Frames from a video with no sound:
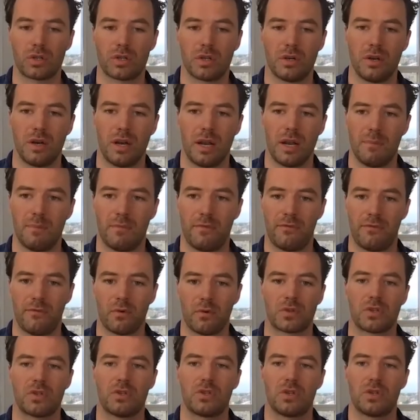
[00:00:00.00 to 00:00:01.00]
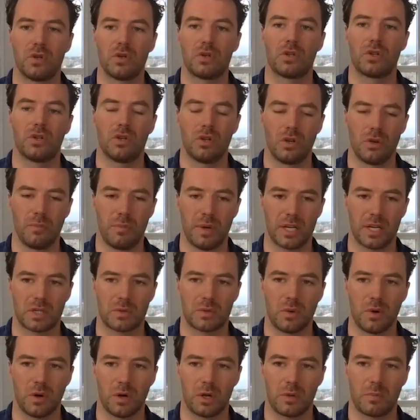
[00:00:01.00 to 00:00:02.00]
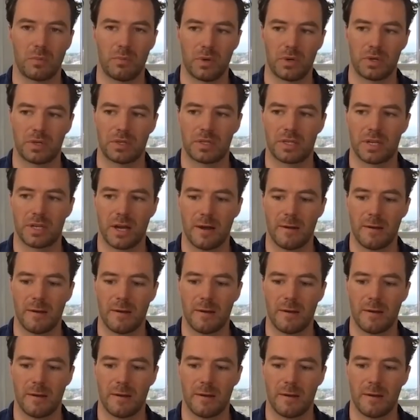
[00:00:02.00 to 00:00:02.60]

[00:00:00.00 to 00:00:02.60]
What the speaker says: and forces you to do your best work. But